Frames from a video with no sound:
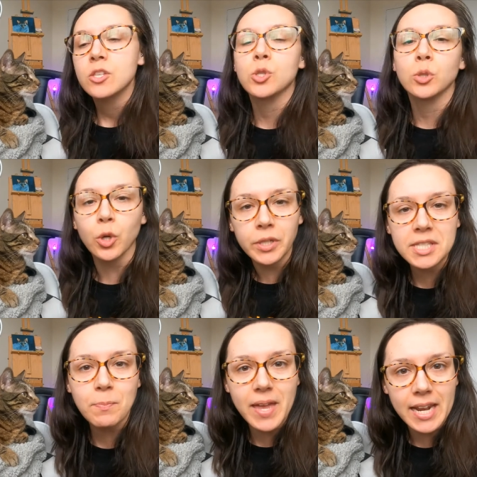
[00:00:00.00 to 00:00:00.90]
So going
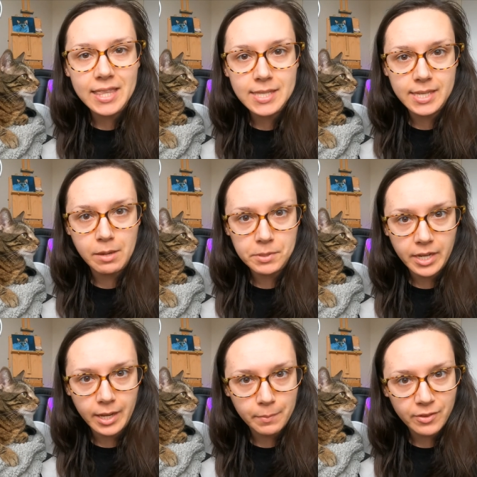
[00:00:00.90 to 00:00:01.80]
to bed at the same
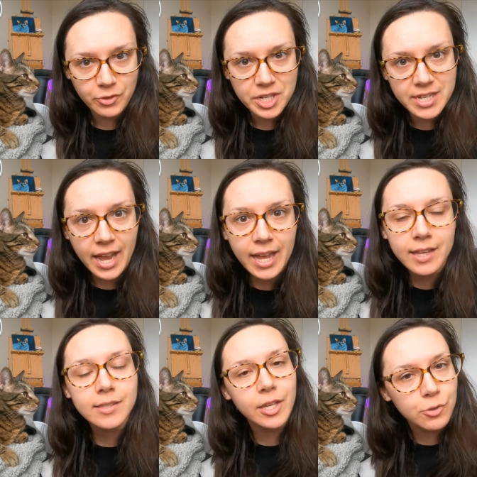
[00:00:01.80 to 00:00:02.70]
time every
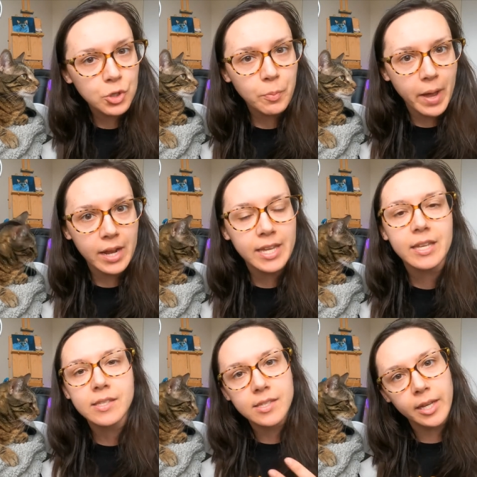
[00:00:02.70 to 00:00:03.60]
day tells your body
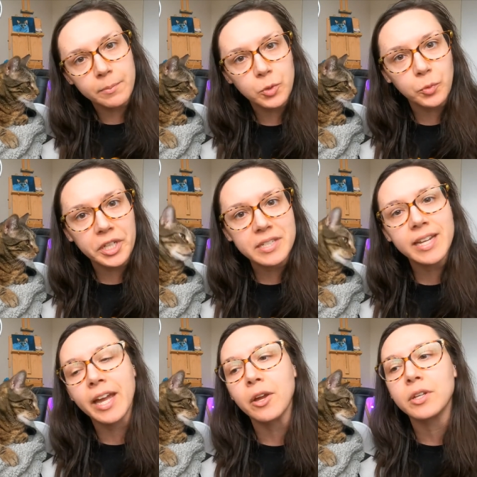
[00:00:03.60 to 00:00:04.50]
it's time to wind
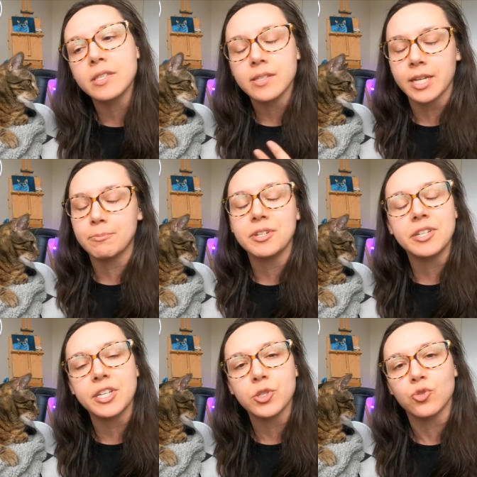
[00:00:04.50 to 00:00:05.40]
down, it's time to
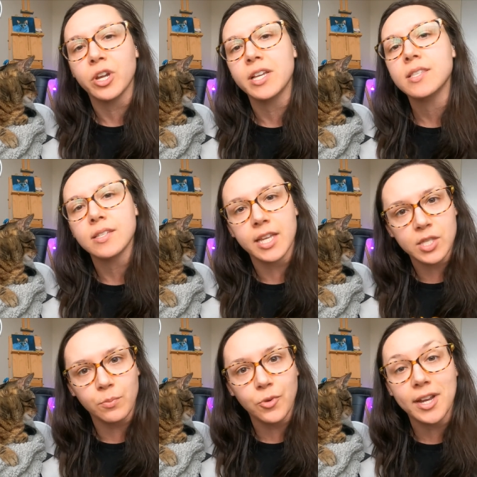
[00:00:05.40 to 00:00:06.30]
de-stress, get
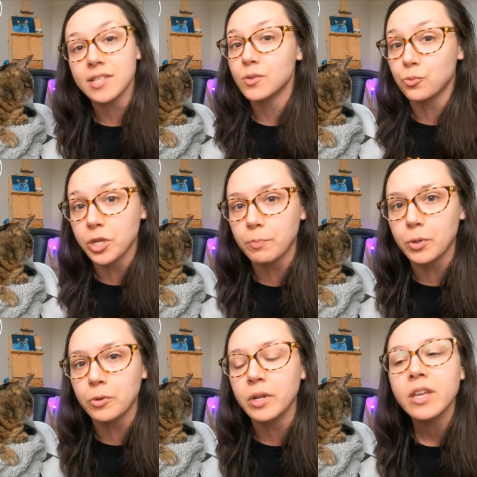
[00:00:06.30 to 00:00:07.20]
some rest,
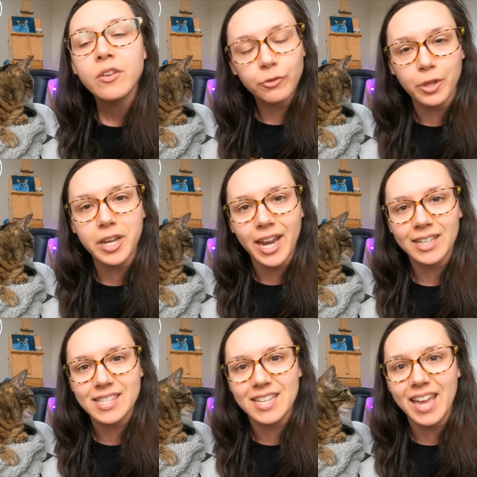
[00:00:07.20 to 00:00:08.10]
reboot for the
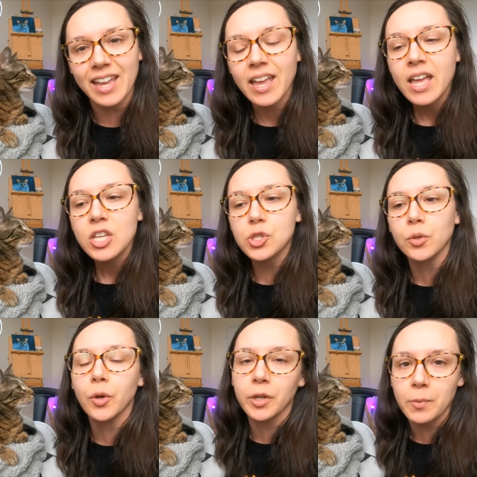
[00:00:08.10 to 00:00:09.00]
next day.
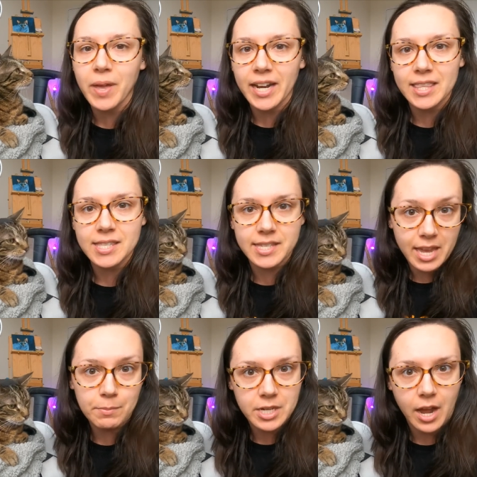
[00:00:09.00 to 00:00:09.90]
So going to bed at the
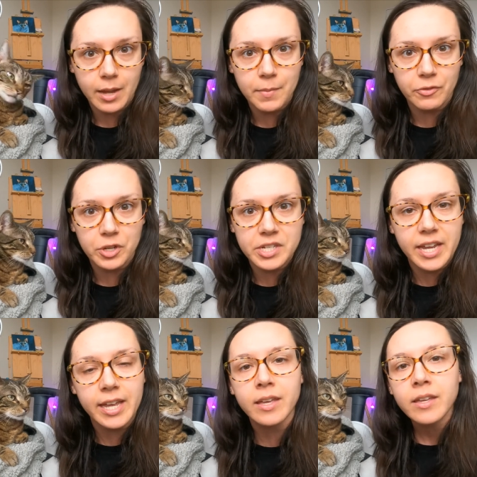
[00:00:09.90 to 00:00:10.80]
same time every
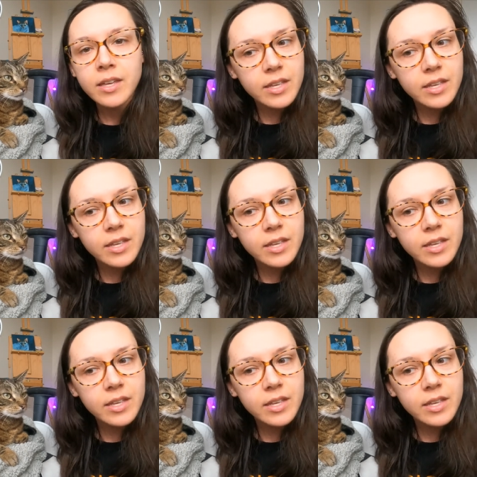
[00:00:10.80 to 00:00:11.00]
day